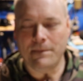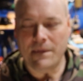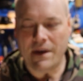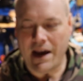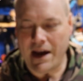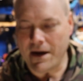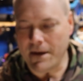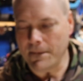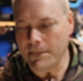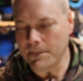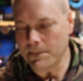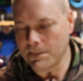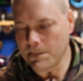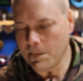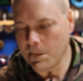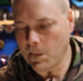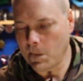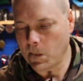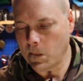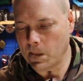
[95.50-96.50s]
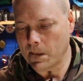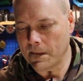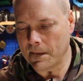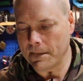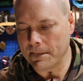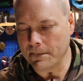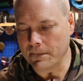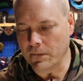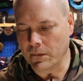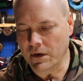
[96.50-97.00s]
Now,
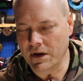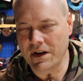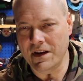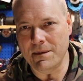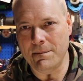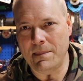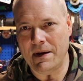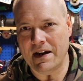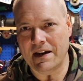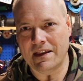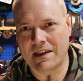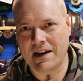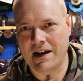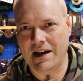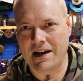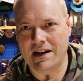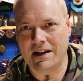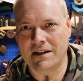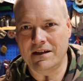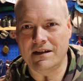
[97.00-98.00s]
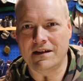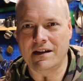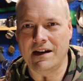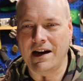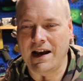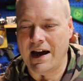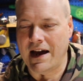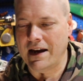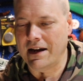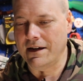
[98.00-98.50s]
one of the big things that
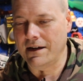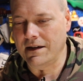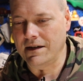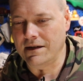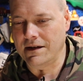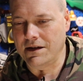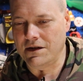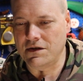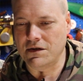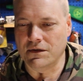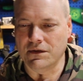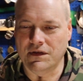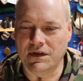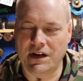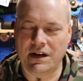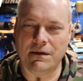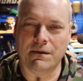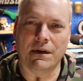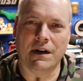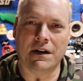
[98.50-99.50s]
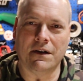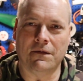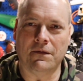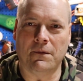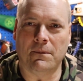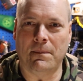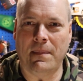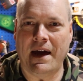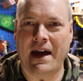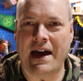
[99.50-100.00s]
I that you'll see right off
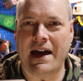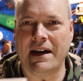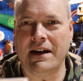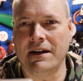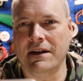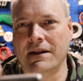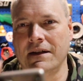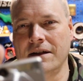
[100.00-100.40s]
the bat